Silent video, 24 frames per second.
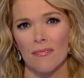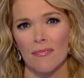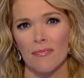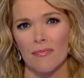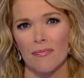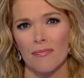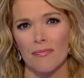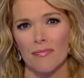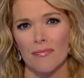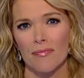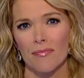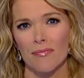
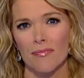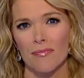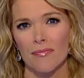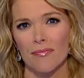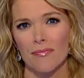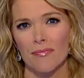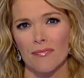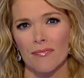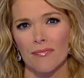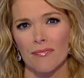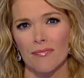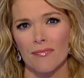
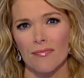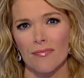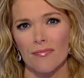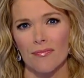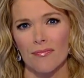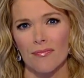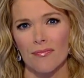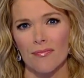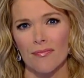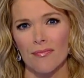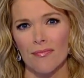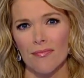
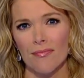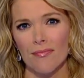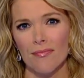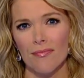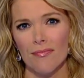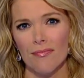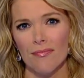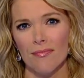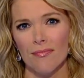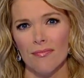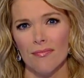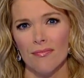
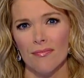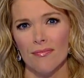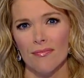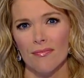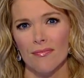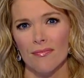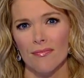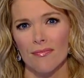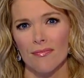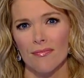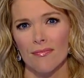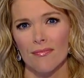
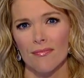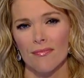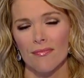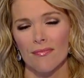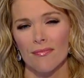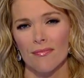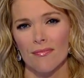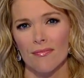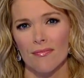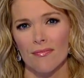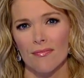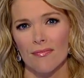
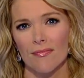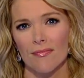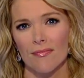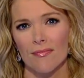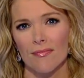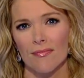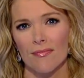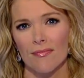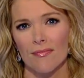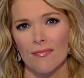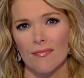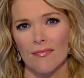
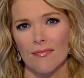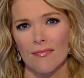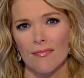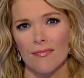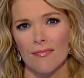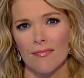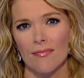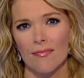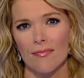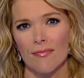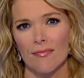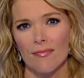
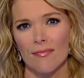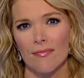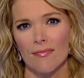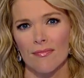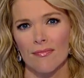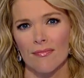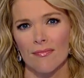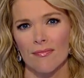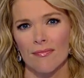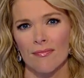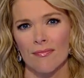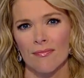
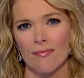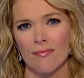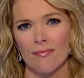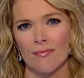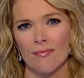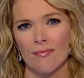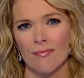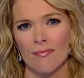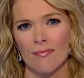[no speech]